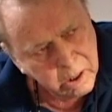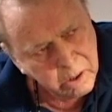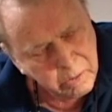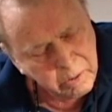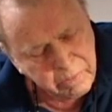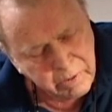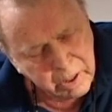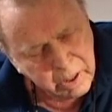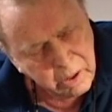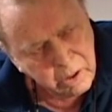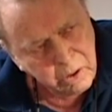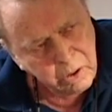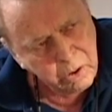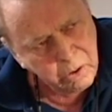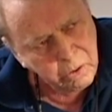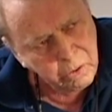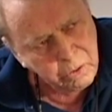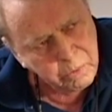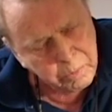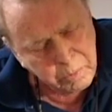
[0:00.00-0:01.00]
We've had a
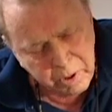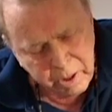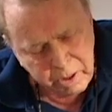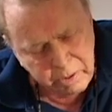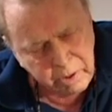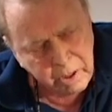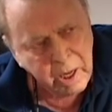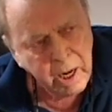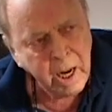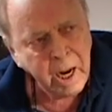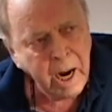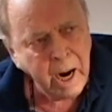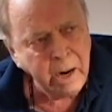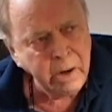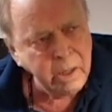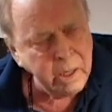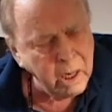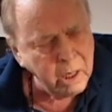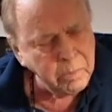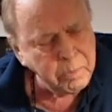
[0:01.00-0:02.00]
huge brain drain. Our
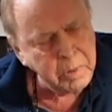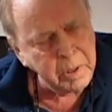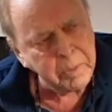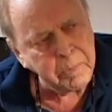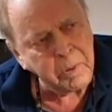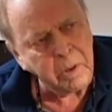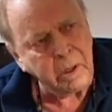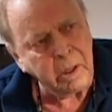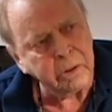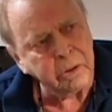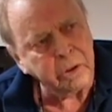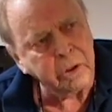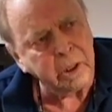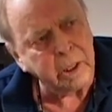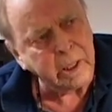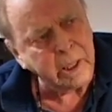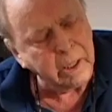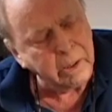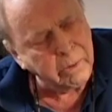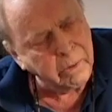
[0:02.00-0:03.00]
young people aren't
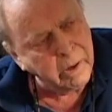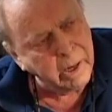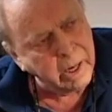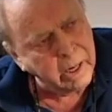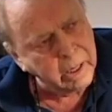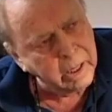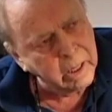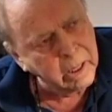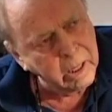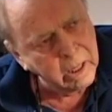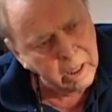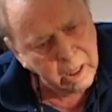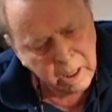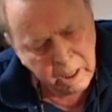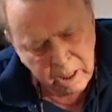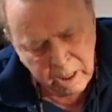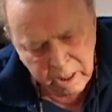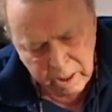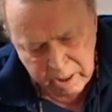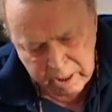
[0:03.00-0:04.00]
sticking around.
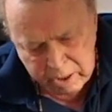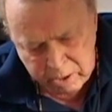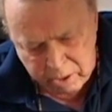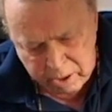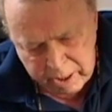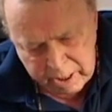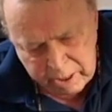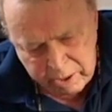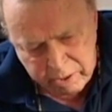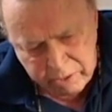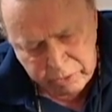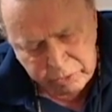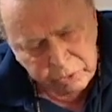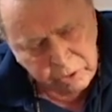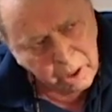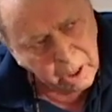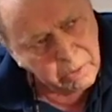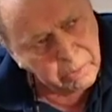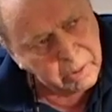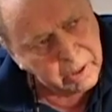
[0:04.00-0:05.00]
They aren't here to
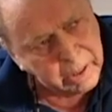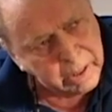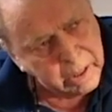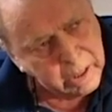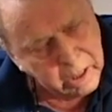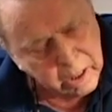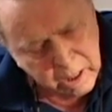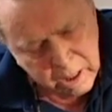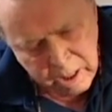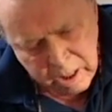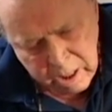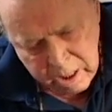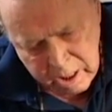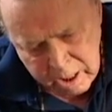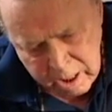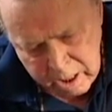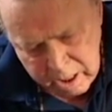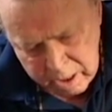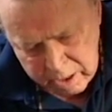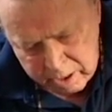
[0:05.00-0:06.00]
start with.
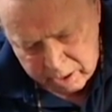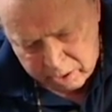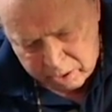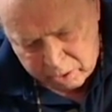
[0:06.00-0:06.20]
They're